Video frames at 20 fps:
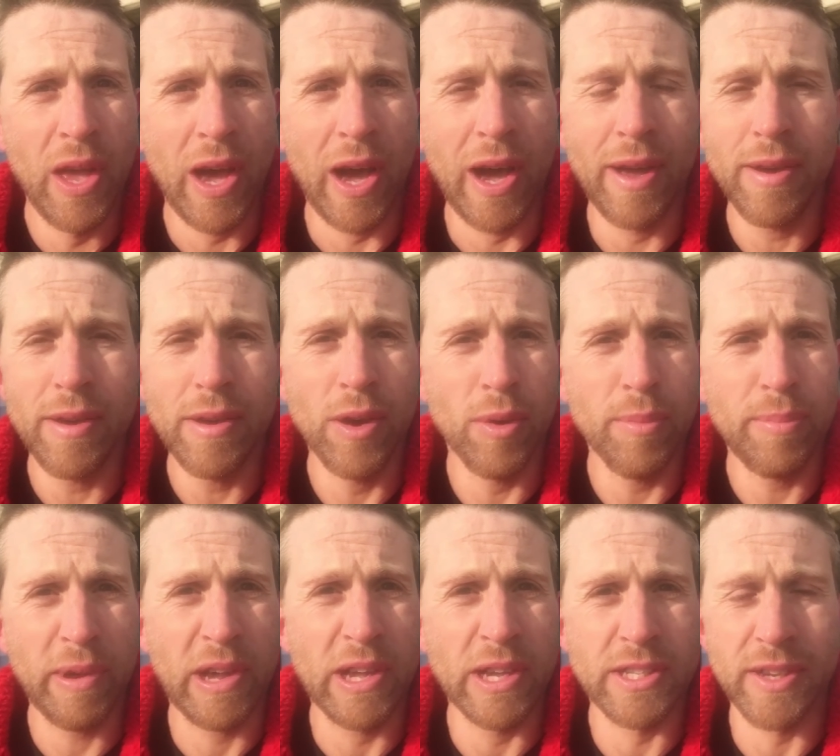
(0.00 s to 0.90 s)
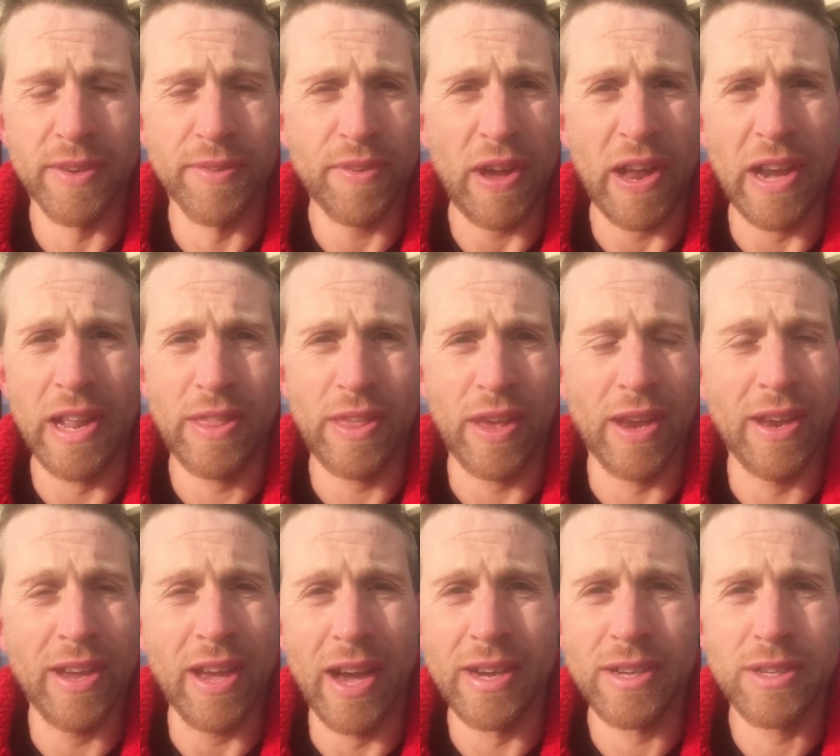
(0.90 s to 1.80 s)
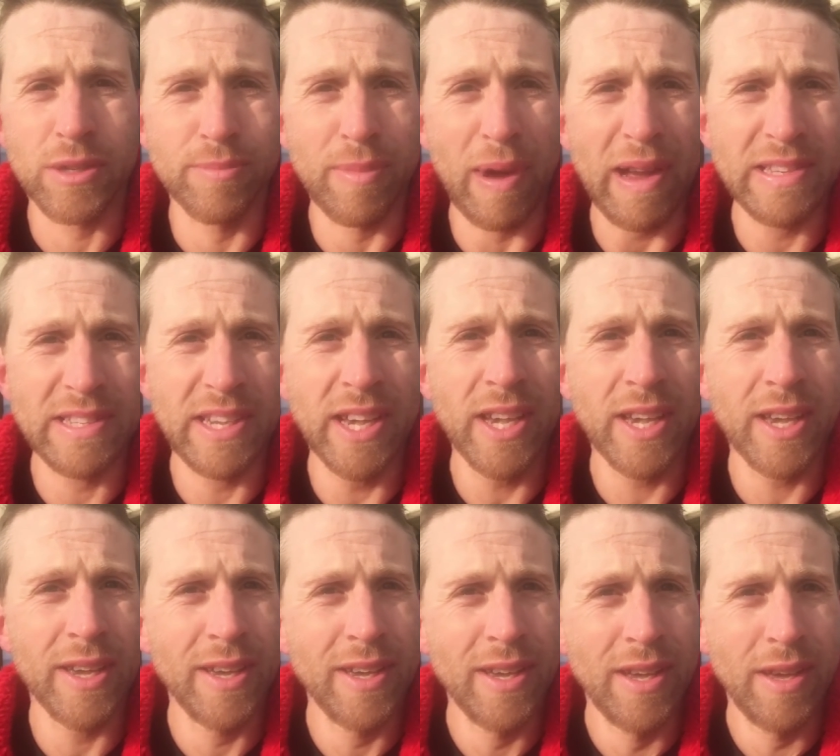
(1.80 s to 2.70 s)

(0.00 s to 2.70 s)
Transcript: uh, not because of anything uh, dramatic.